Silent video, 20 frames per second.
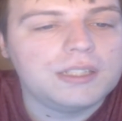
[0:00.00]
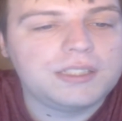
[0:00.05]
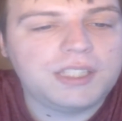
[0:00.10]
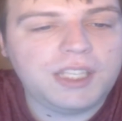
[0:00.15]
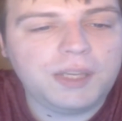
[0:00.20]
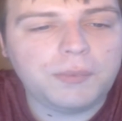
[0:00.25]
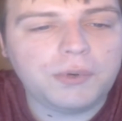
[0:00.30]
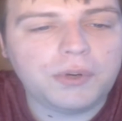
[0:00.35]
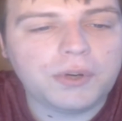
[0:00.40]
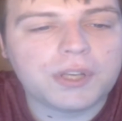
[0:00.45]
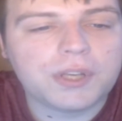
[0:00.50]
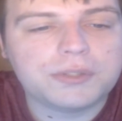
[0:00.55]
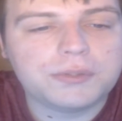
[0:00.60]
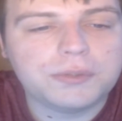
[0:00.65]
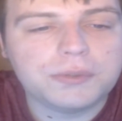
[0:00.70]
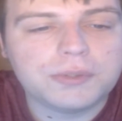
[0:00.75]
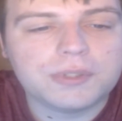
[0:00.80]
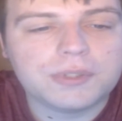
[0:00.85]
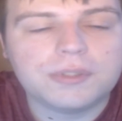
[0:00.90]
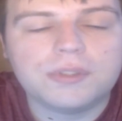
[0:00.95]
Timo
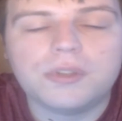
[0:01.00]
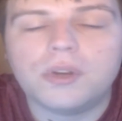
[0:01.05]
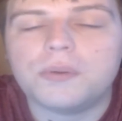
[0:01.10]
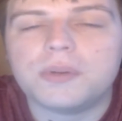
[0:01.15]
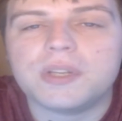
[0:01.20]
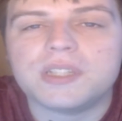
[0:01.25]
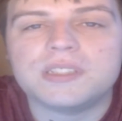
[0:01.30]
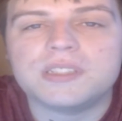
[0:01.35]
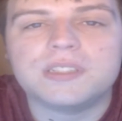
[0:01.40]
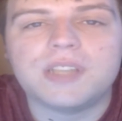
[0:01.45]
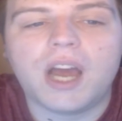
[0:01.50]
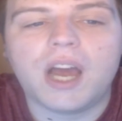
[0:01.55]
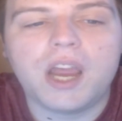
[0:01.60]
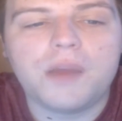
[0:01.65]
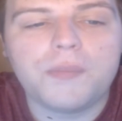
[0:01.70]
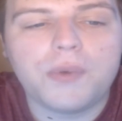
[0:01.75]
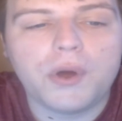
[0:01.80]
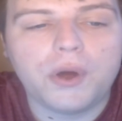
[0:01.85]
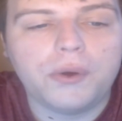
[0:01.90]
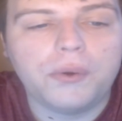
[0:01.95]
Katuten, known as
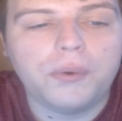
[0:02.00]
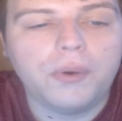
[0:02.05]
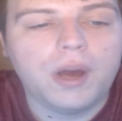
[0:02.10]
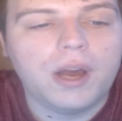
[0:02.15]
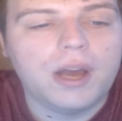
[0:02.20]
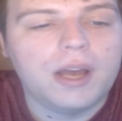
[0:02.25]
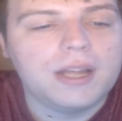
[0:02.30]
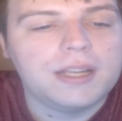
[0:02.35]
Tymo,